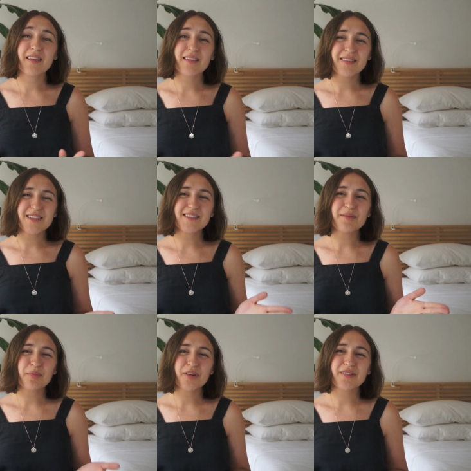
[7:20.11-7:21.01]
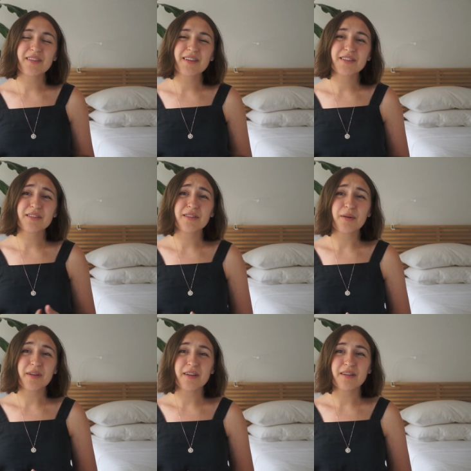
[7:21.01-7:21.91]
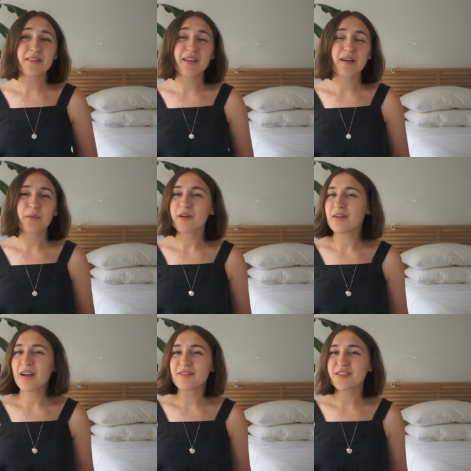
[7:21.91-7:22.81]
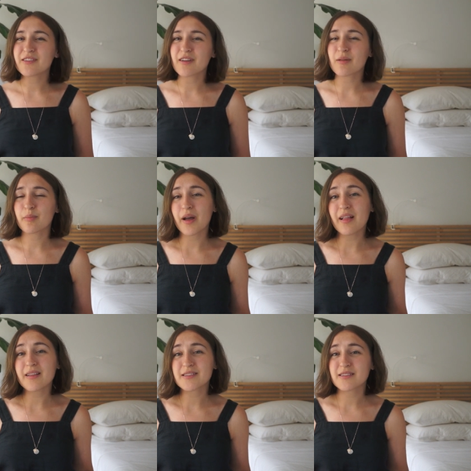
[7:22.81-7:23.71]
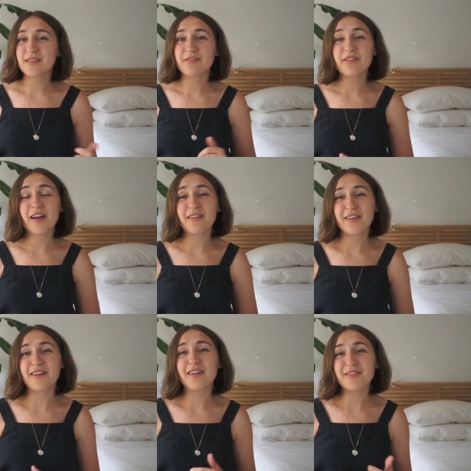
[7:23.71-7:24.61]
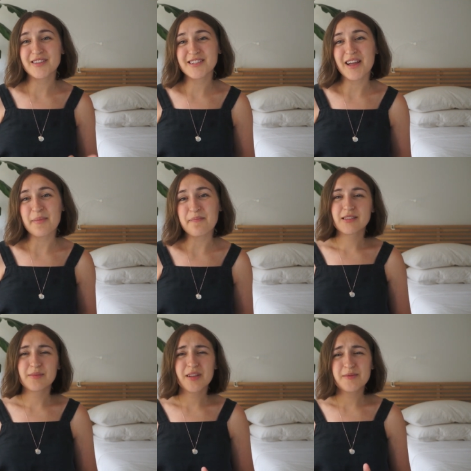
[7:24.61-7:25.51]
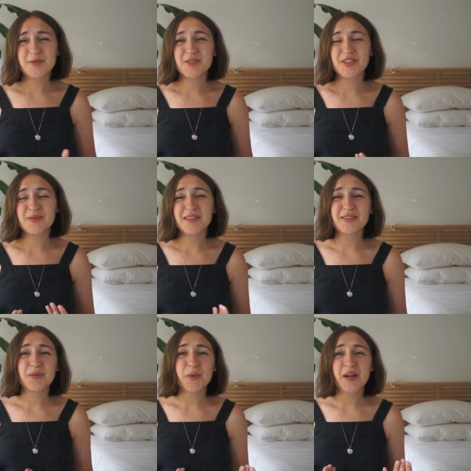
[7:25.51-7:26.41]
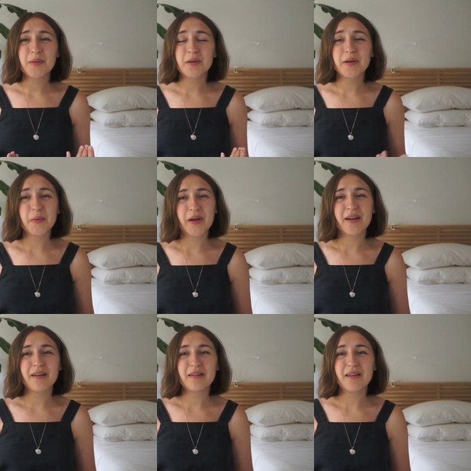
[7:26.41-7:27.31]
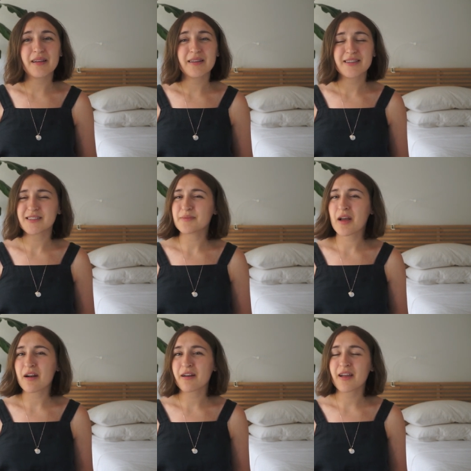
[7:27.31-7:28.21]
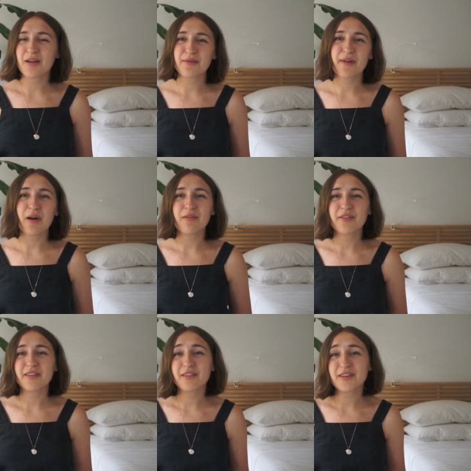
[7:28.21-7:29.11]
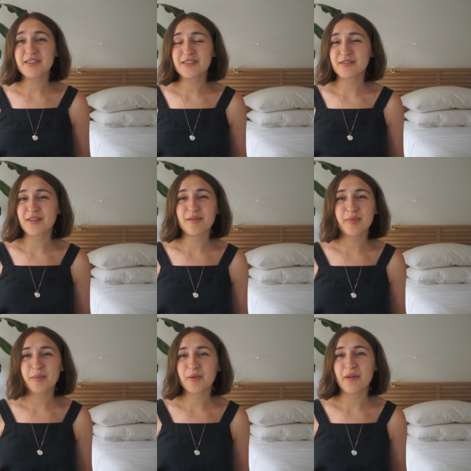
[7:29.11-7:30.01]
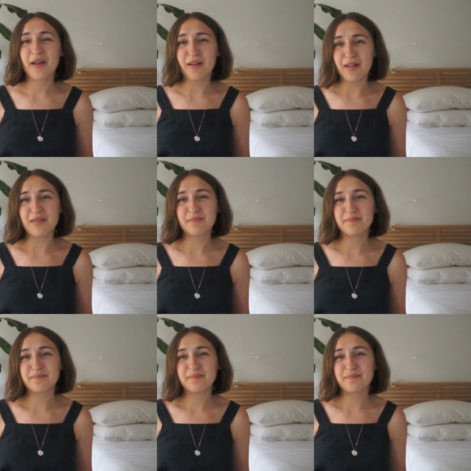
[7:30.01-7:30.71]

I think that's an important thing to note here, that we don't have to look balanced and flattering all of the time. Sometimes we just want to wear what we wear, and it doesn't matter how the outfit looks to other people at all.